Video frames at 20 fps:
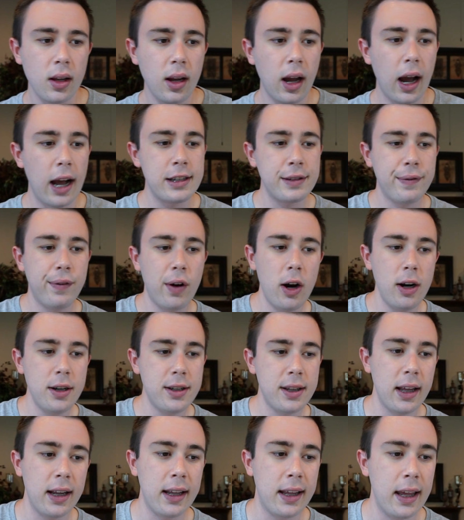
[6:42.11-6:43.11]
As far as
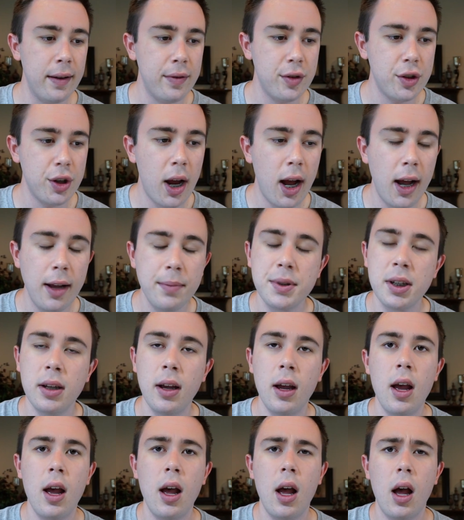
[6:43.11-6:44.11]
the gift shops,
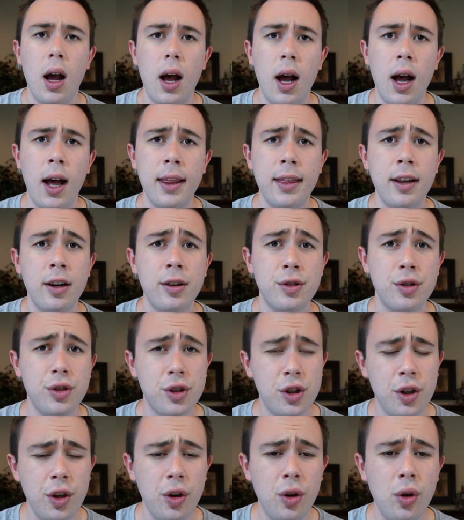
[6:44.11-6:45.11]
there's
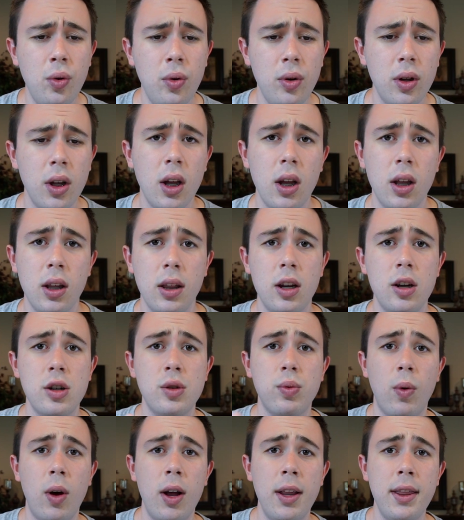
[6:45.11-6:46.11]
two.
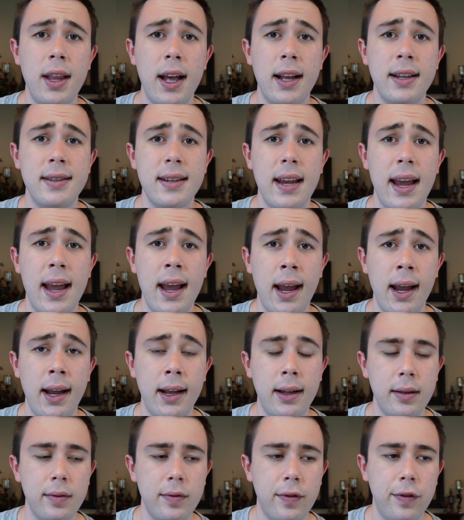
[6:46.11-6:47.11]
There's one that's
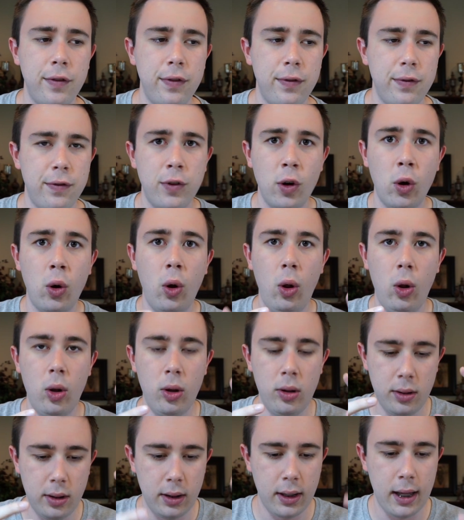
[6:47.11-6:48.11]
a
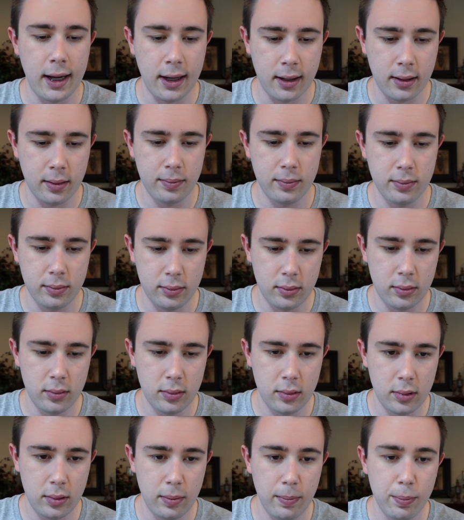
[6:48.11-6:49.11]
full like
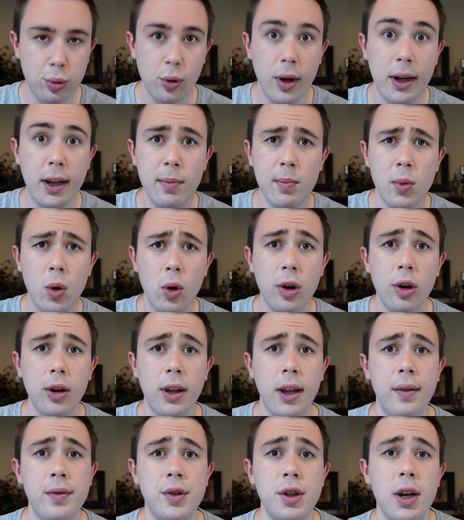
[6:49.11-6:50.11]
brick and mortar
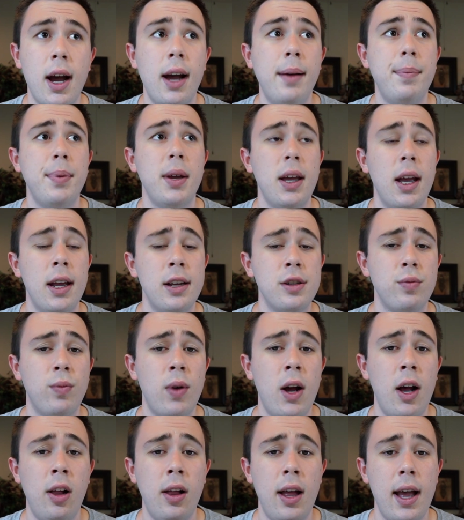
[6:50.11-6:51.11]
gift shop, as
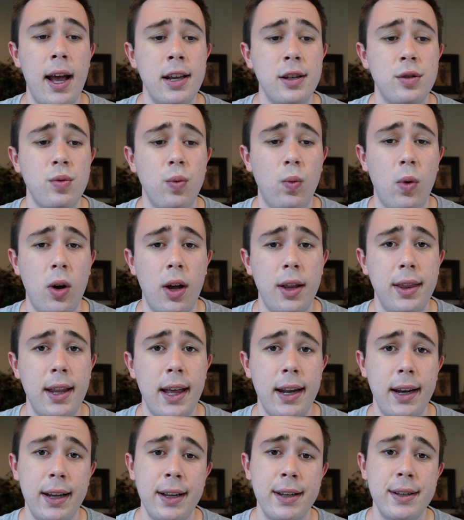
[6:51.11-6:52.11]
well as one
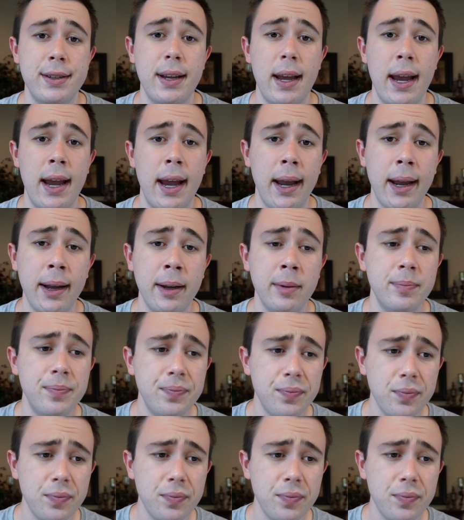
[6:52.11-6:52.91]
that is a